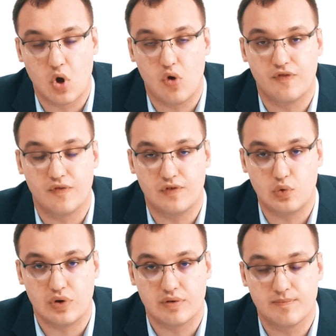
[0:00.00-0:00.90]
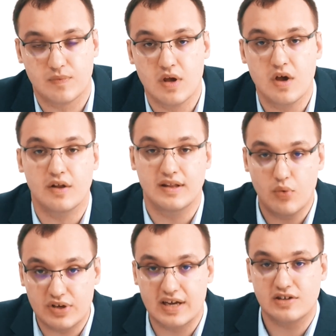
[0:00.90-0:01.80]
of fluid. Now
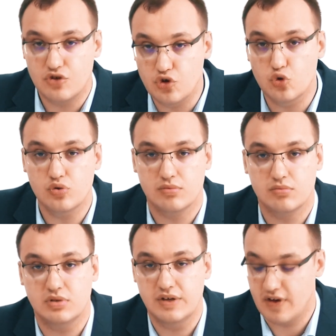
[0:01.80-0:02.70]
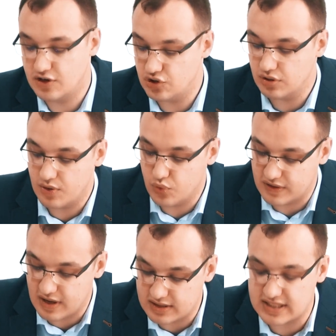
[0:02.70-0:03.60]
we take the new deviation and we
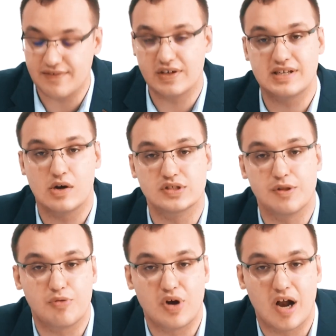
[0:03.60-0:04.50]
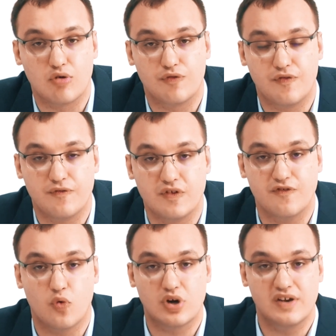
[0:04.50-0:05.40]
take
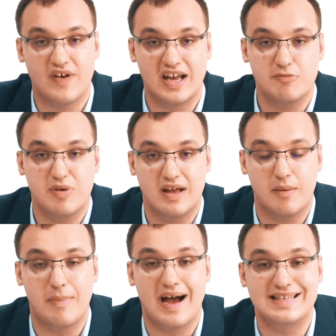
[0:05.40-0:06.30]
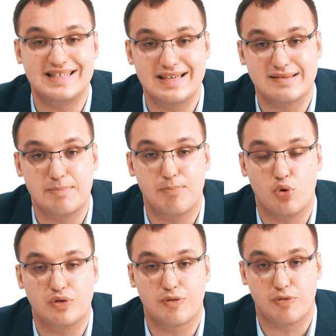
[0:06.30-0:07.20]
7354 divided by, by
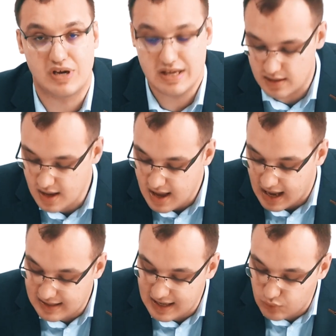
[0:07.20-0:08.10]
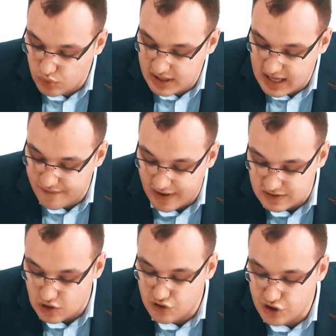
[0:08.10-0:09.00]
60.3 and that will give
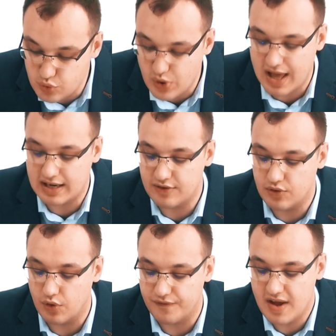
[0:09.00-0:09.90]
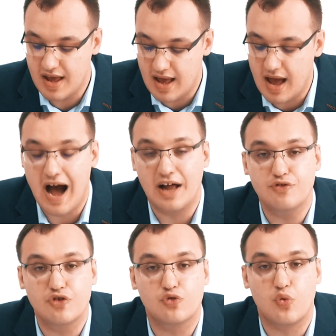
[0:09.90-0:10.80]
us a new value of
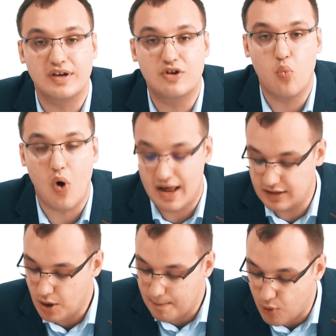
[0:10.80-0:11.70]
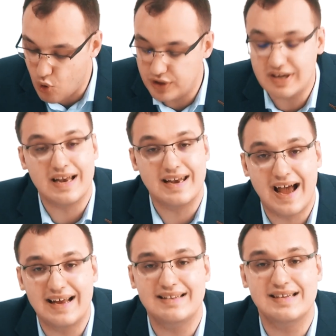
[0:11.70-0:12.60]

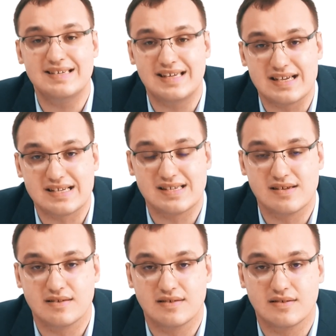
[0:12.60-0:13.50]
121.96